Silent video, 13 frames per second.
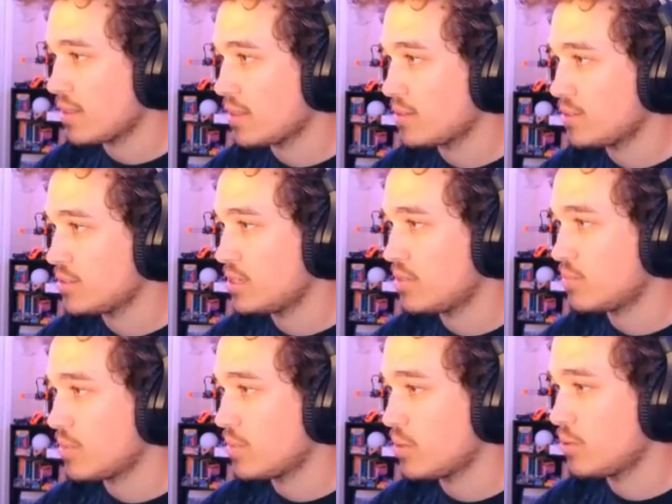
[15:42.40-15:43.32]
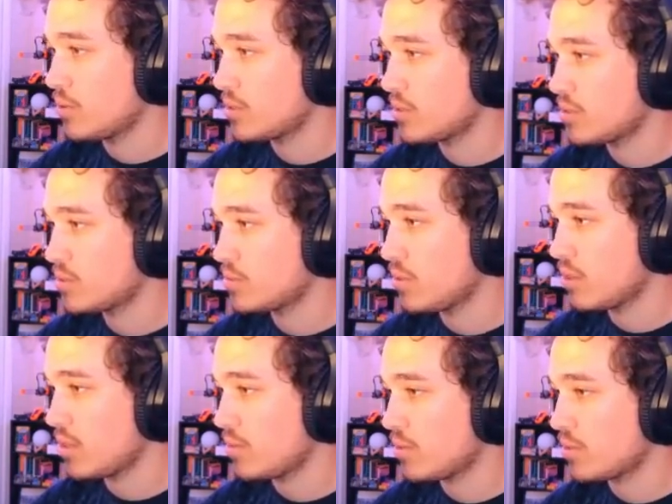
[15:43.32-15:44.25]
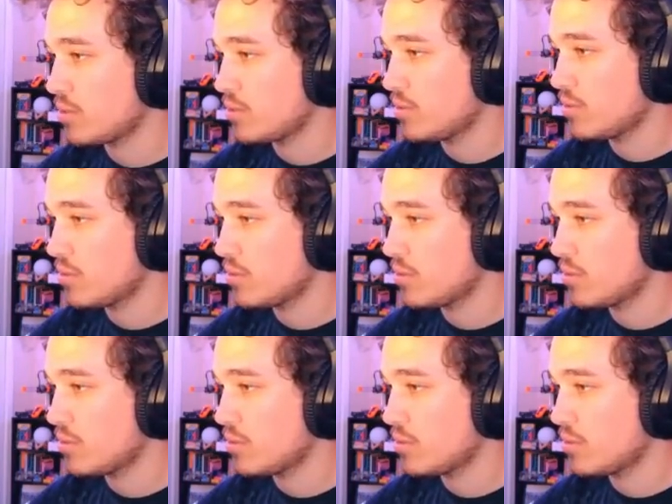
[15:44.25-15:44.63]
Just hit him with poke. Really all I want to do.